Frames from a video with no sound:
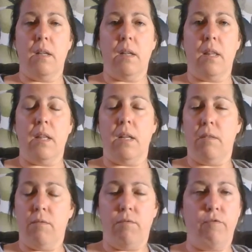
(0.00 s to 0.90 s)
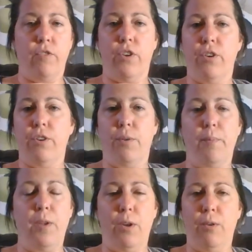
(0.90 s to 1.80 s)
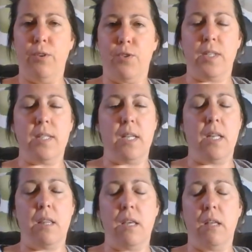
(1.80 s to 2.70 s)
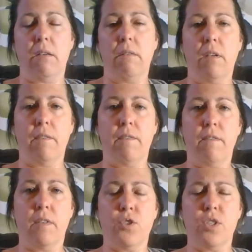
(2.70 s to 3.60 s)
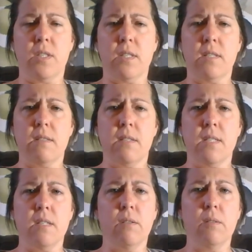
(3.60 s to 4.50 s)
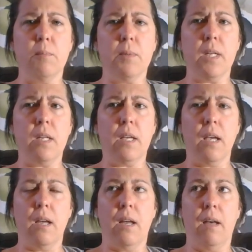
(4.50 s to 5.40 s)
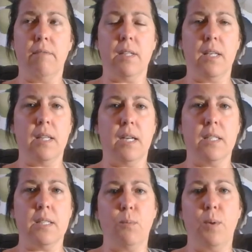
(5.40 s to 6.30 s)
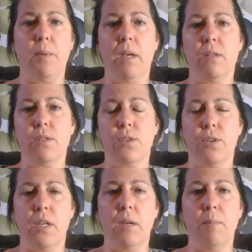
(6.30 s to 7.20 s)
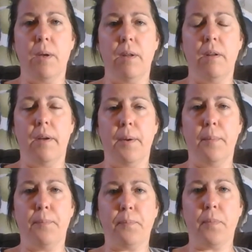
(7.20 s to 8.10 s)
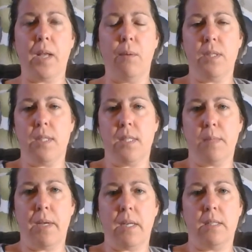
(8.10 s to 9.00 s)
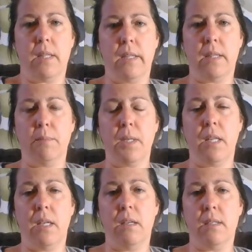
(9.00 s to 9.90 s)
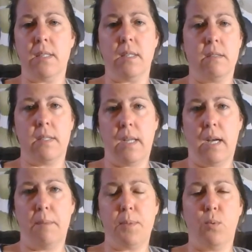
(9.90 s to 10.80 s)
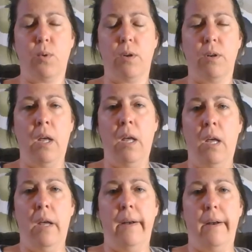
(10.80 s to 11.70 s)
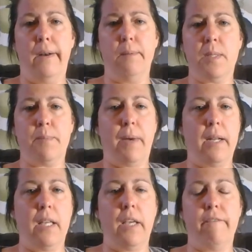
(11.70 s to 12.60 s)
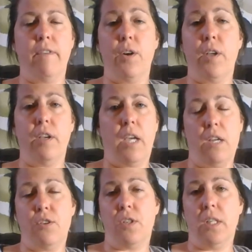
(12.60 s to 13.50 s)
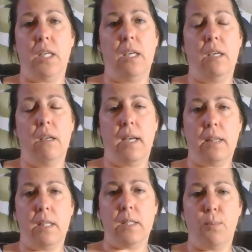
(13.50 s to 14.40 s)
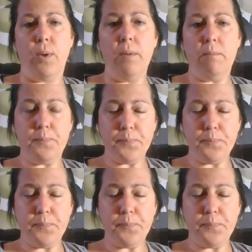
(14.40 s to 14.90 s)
then good, or address anything. If she's still bleeding heavily, that it would be concerning, but I would suspect that the bleeding is stopped or spotting very occasionally at this point.